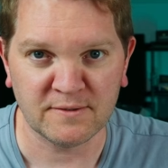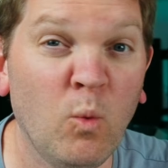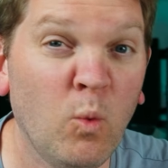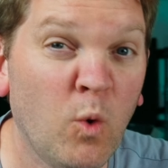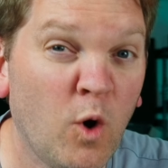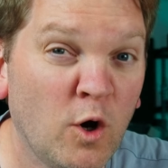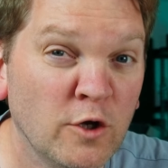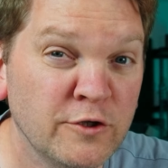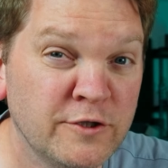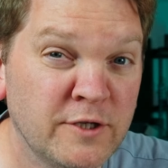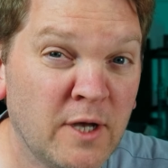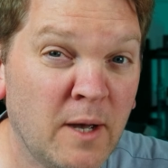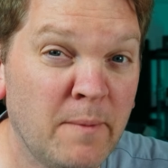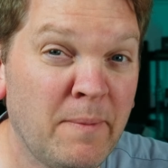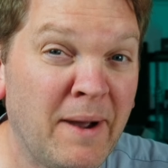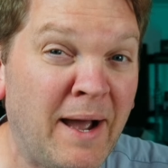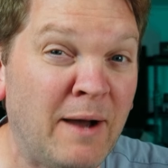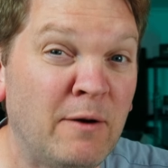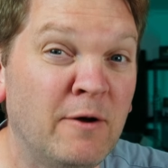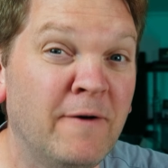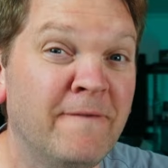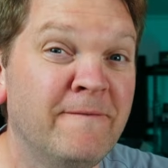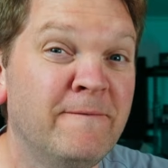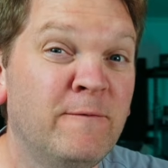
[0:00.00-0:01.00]
What
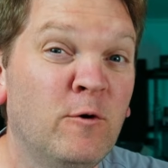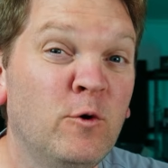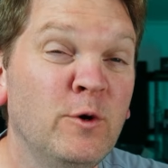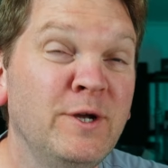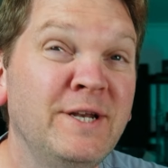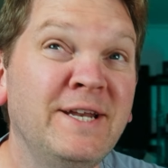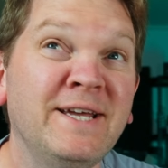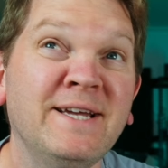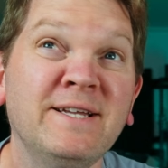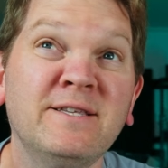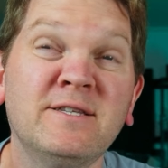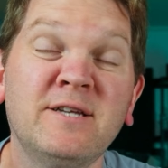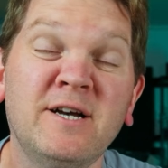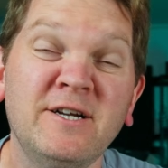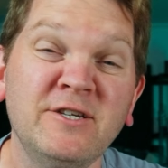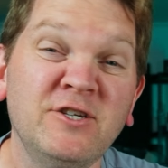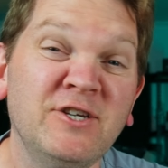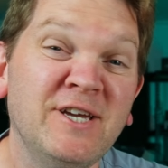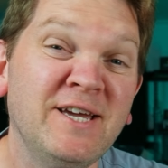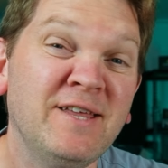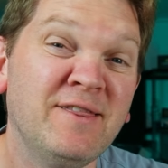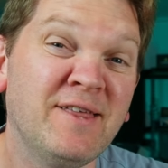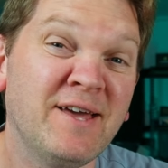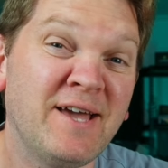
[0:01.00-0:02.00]
about avoiding
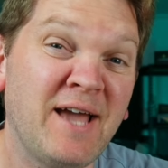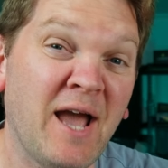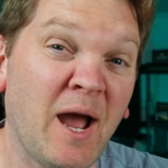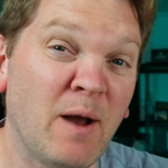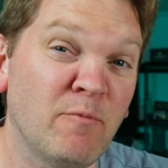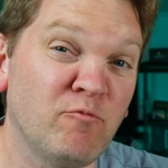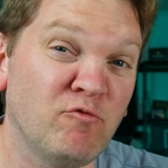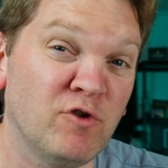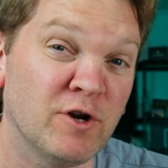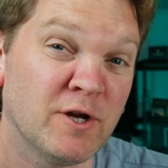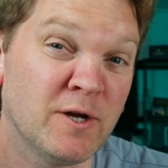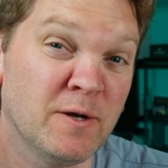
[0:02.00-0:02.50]
touching the camera